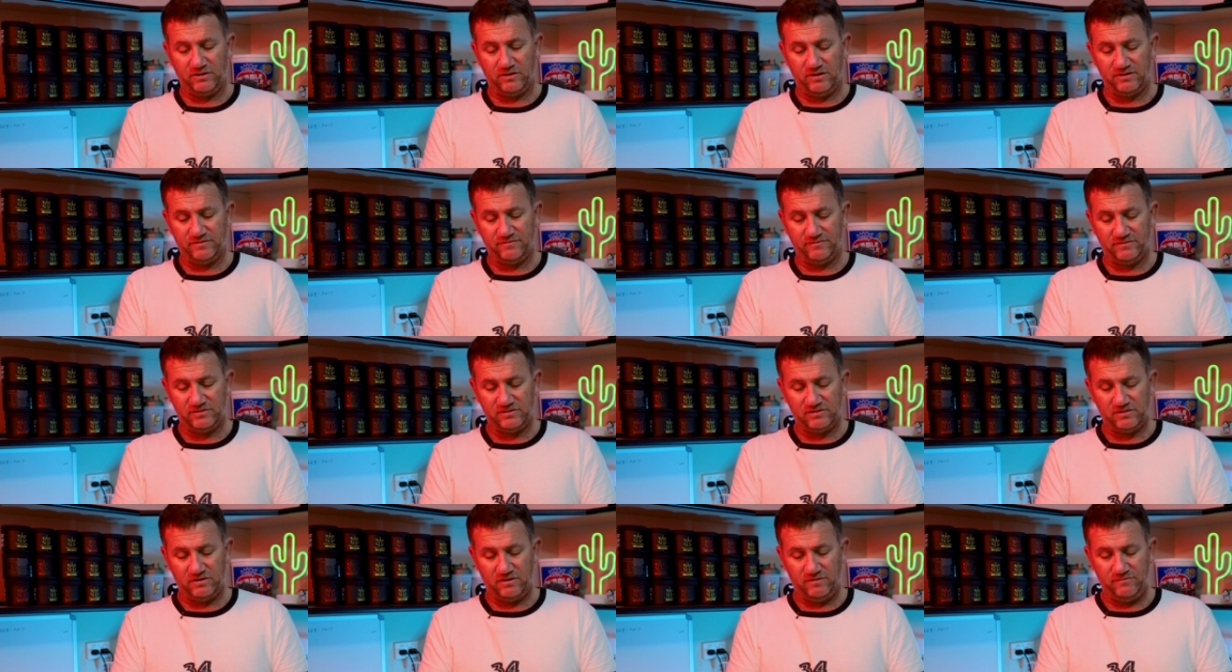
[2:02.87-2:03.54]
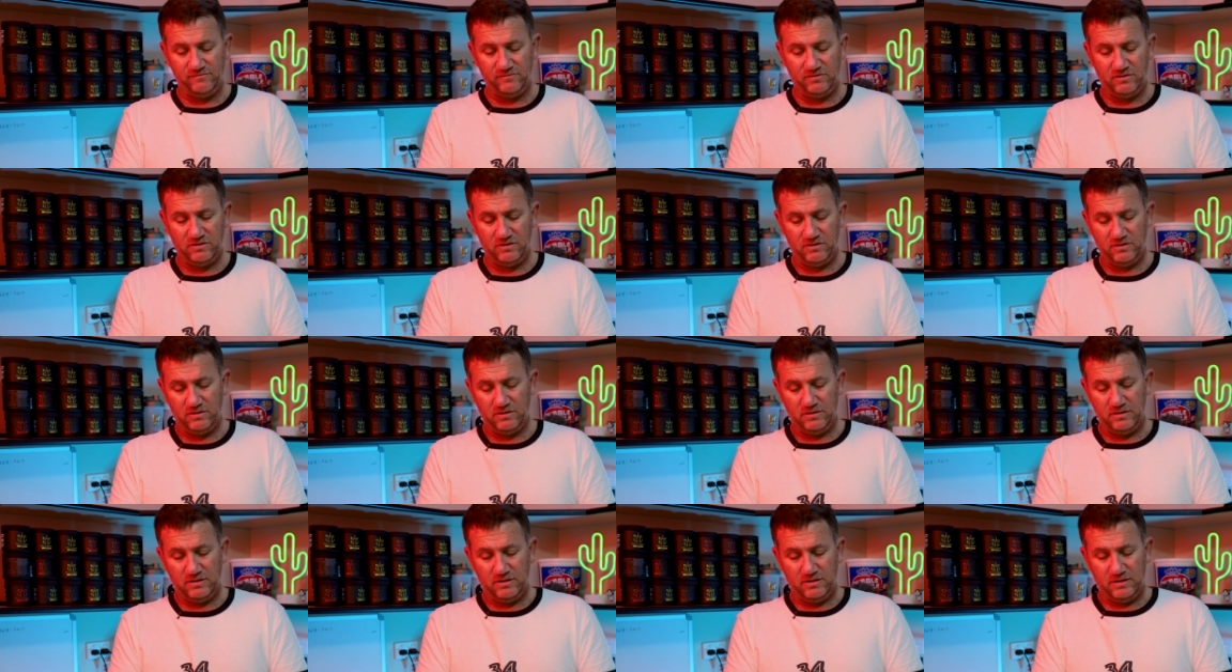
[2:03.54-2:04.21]
nice and soft.
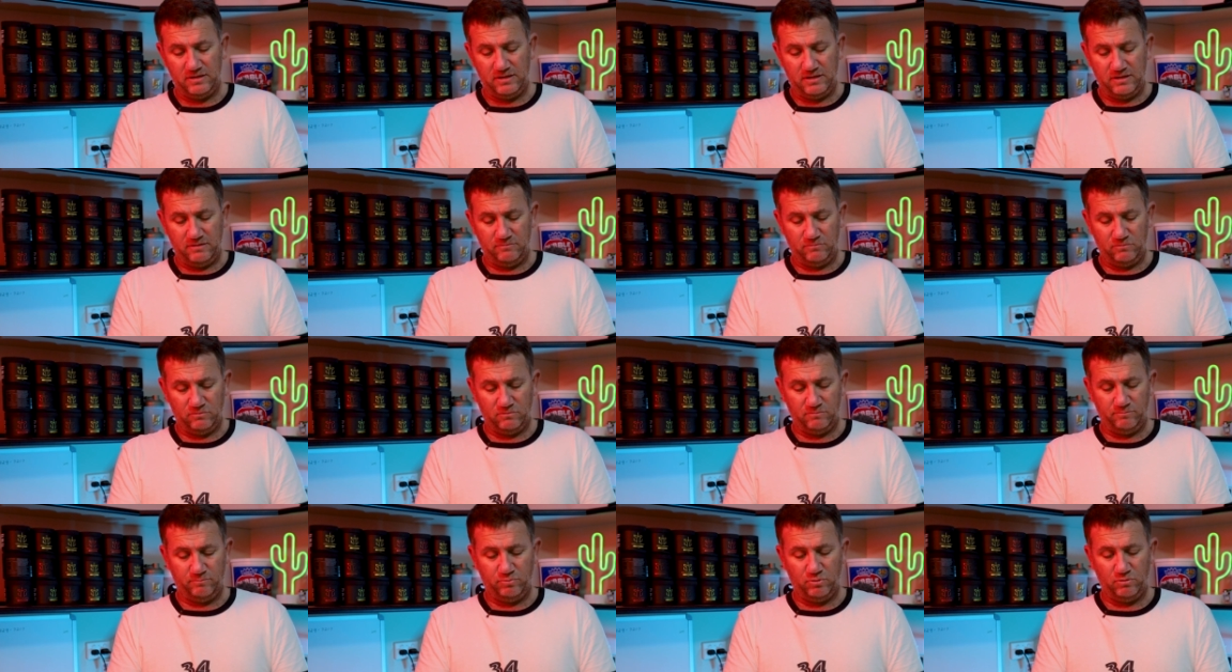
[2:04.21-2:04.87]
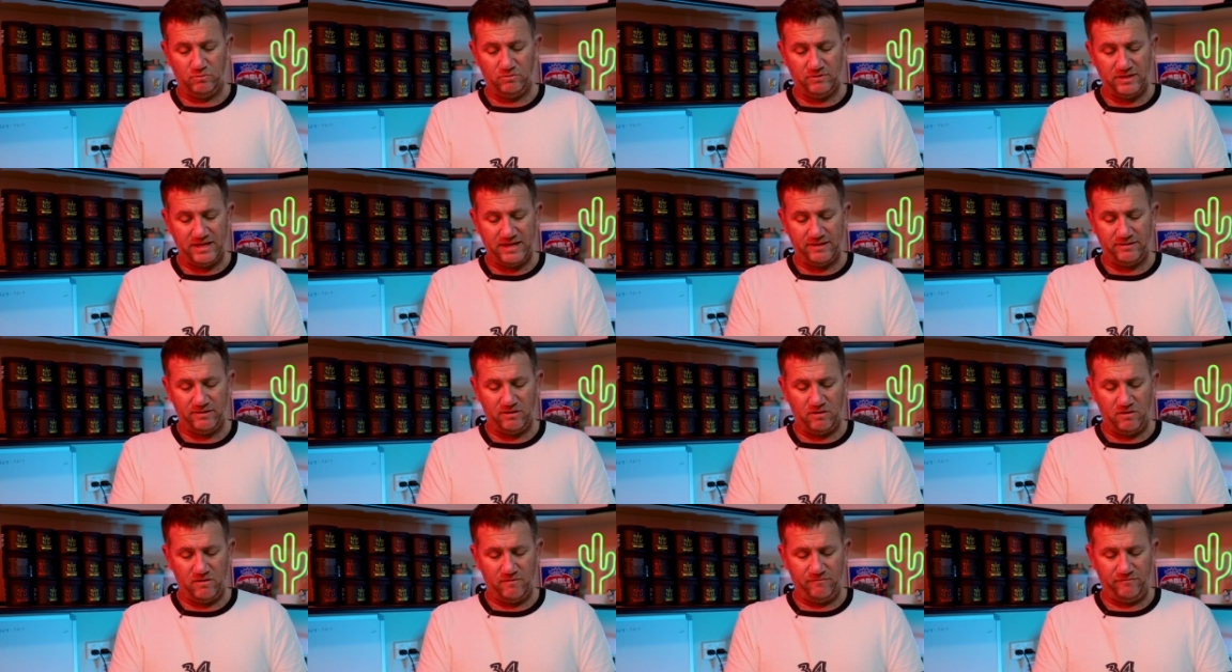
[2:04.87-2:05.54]
We'll pull that
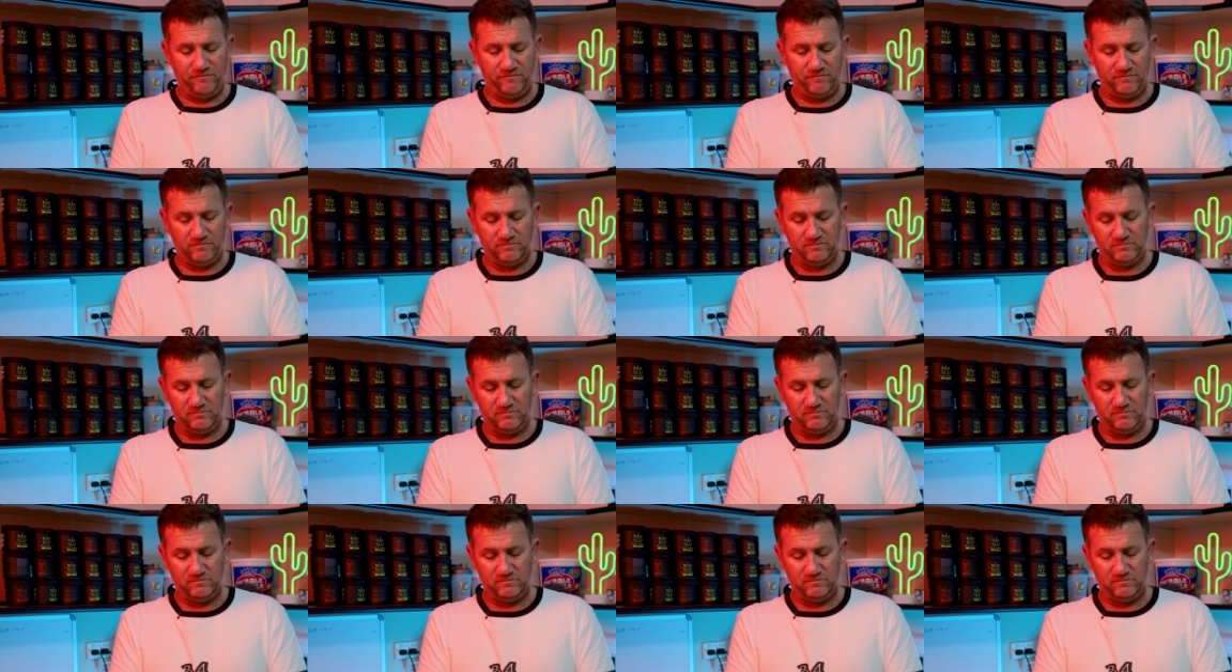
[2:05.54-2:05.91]
off.